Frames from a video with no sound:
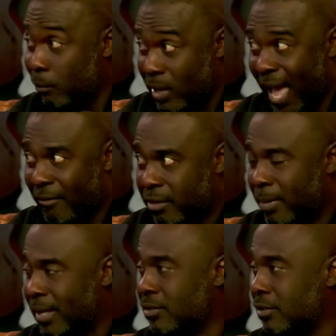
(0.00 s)
and we have the
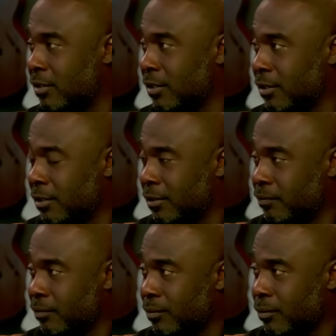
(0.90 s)
best.
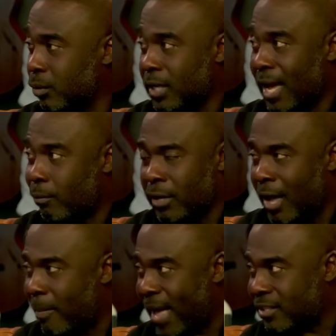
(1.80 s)
We're not
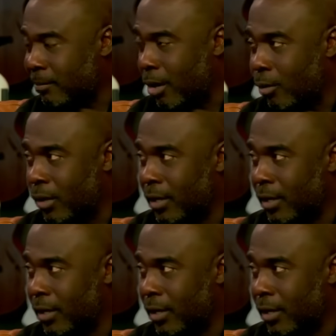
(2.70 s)
basketball.